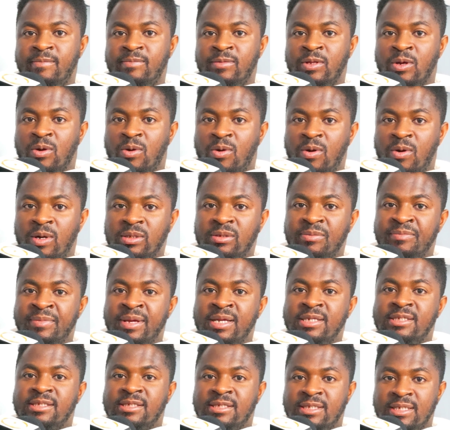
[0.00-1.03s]
The court
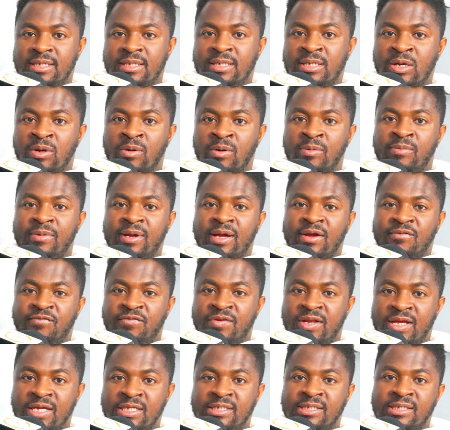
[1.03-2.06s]
may see your
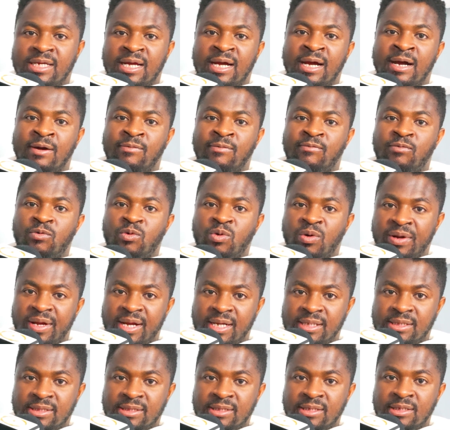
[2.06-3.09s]
evidence are
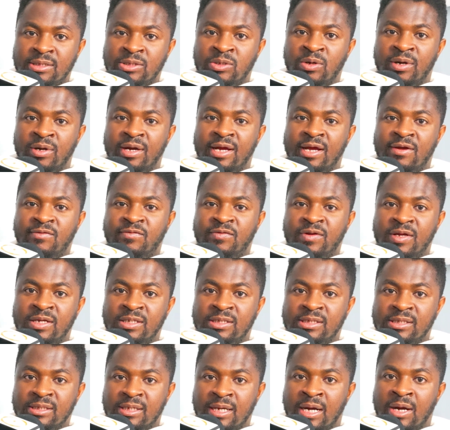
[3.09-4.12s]
correct, your
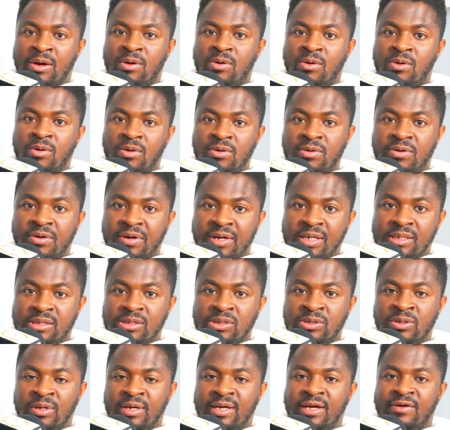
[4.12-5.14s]
evidence are
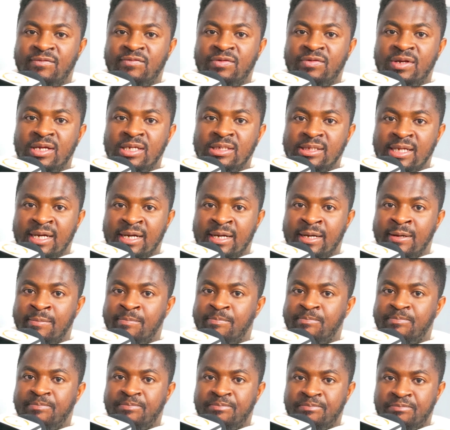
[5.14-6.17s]
concrete, your evidence are
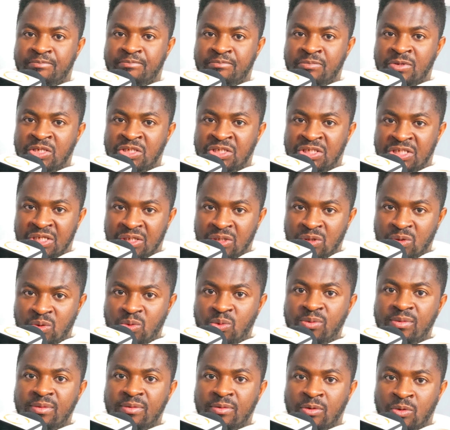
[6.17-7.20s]

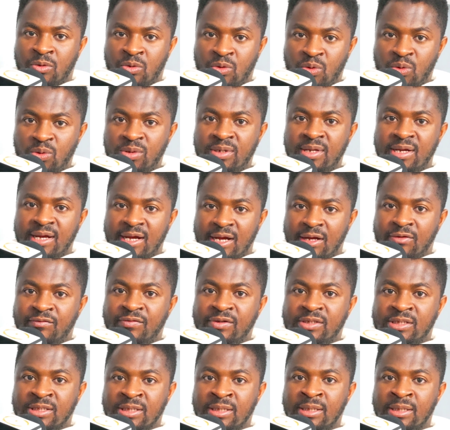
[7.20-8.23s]
genuine, good,
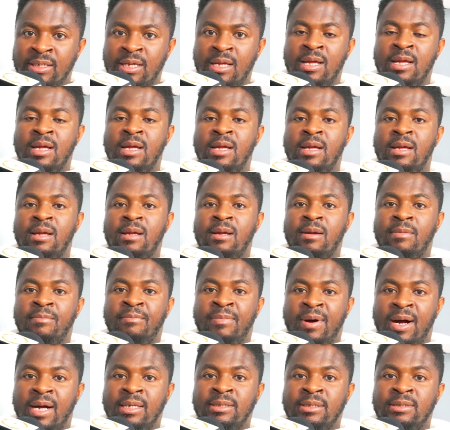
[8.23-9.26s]
everything.
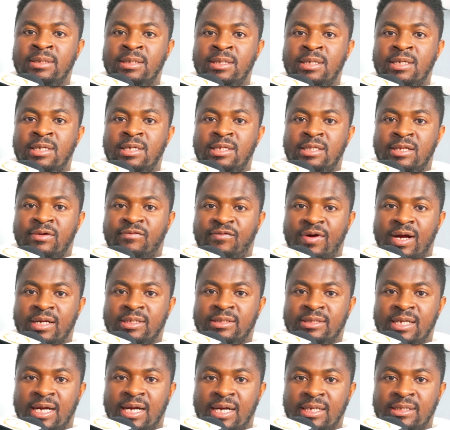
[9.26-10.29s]
But the
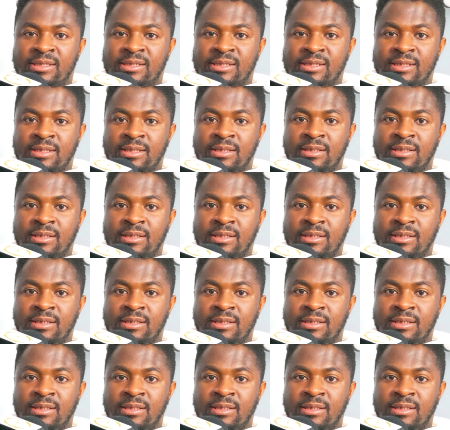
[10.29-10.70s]
fact that